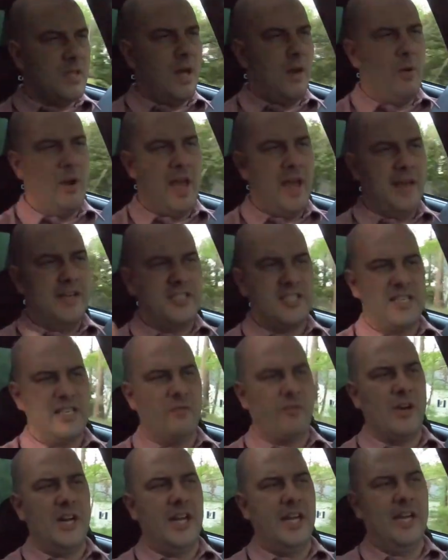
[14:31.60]
went ahead and just
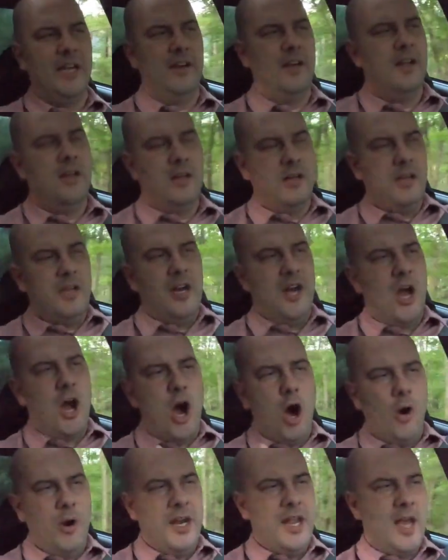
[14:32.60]
redid, you know,
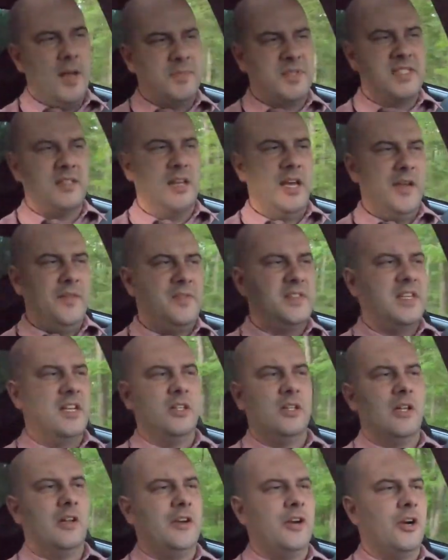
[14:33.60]
OEM slave
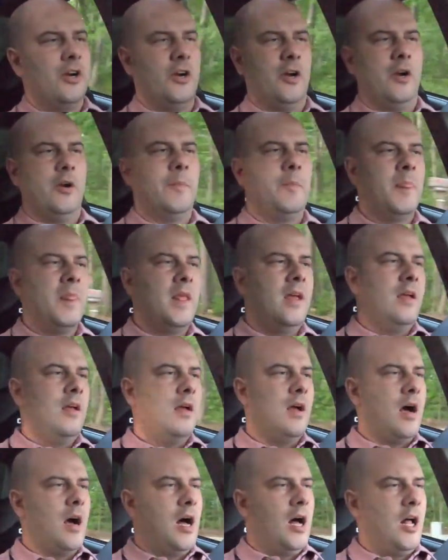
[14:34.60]
cylinder,
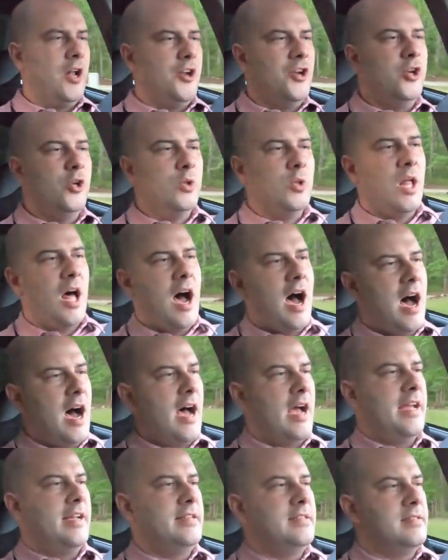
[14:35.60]
new
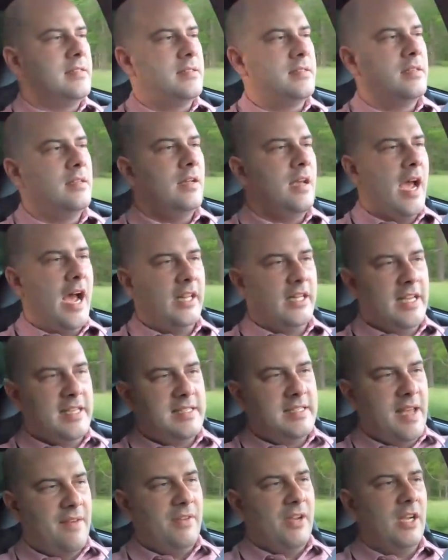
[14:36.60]
lines,
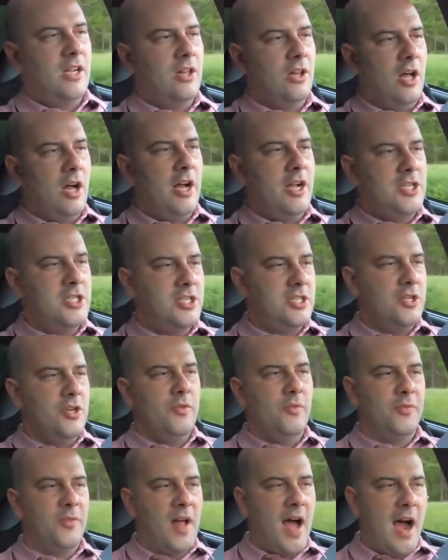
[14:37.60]
LS7 clutch,
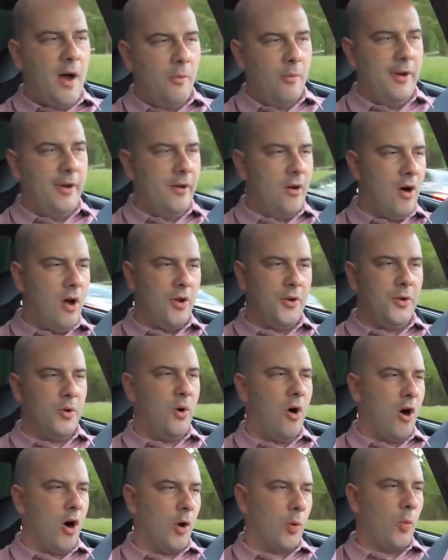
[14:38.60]
new flywheel, all
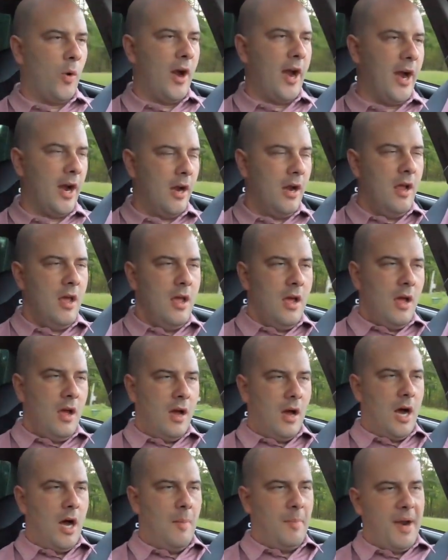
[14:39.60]
new hardware.
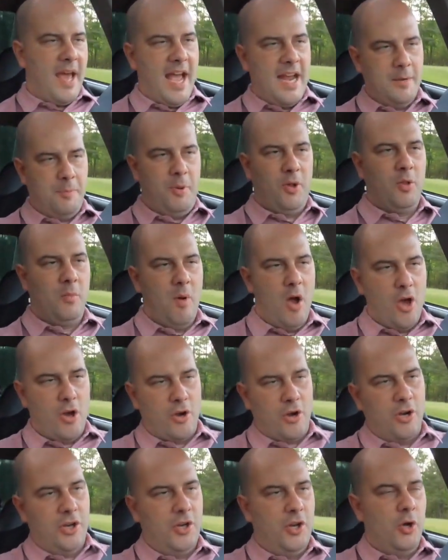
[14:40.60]
But I had to pull the
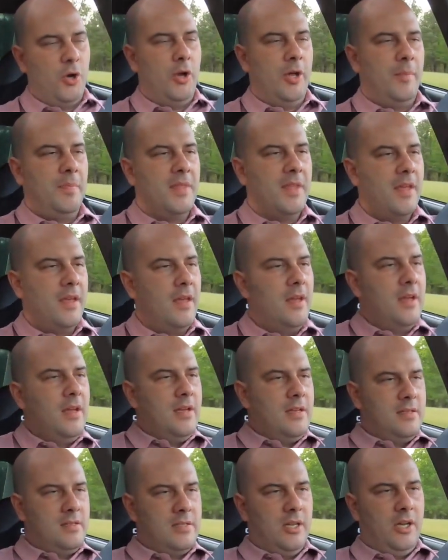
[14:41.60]
motor to do it.
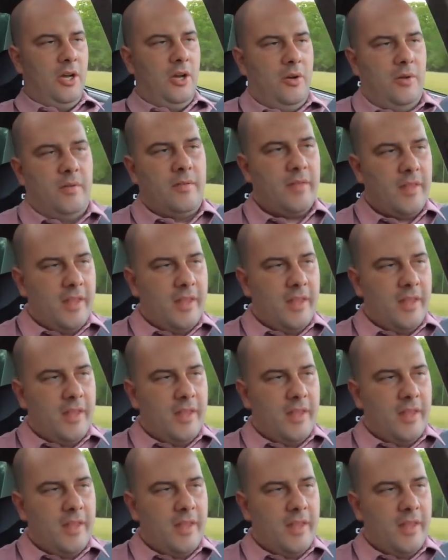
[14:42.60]
So